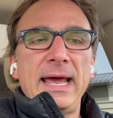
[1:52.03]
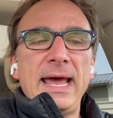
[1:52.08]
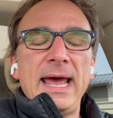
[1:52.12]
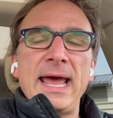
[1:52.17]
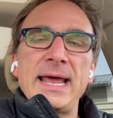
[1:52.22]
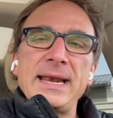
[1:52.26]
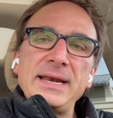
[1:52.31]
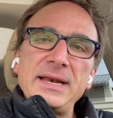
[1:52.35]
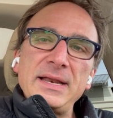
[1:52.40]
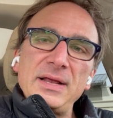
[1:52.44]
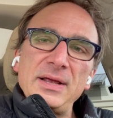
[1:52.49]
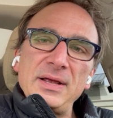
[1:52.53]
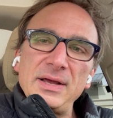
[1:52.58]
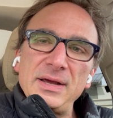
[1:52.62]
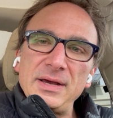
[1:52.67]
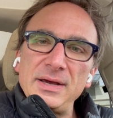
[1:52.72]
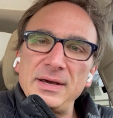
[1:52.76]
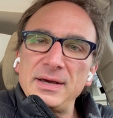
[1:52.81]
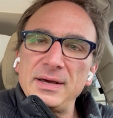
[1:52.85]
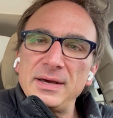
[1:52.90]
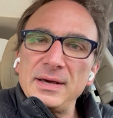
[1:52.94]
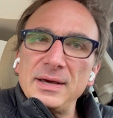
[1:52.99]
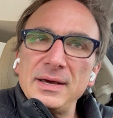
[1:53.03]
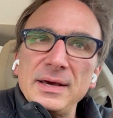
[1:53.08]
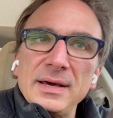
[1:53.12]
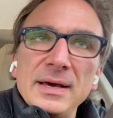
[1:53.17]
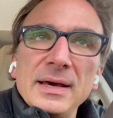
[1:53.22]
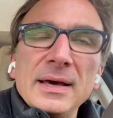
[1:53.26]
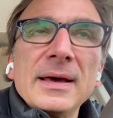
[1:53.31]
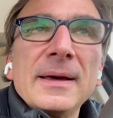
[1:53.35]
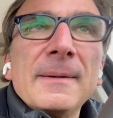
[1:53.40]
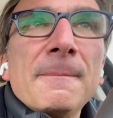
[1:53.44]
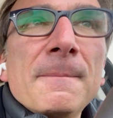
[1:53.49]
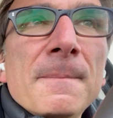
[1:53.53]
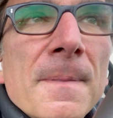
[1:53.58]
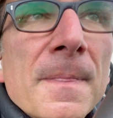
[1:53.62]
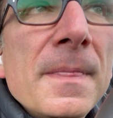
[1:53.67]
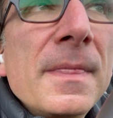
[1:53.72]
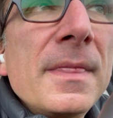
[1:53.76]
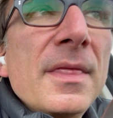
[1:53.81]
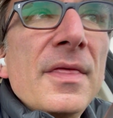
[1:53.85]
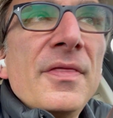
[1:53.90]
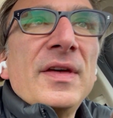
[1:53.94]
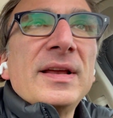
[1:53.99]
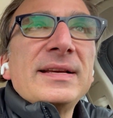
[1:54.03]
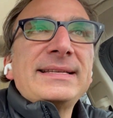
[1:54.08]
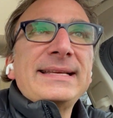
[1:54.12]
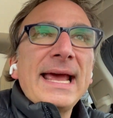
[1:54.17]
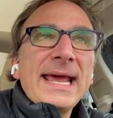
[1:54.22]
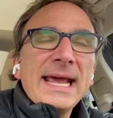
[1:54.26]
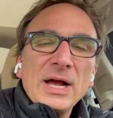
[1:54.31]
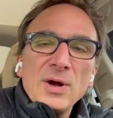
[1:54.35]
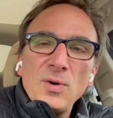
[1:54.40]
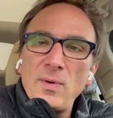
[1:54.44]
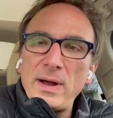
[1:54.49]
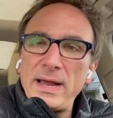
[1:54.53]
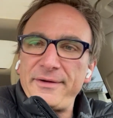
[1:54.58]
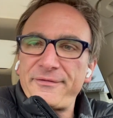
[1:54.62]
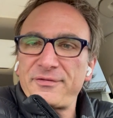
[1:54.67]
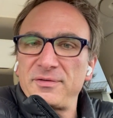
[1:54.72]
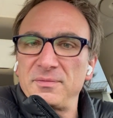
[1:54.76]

And the takeaway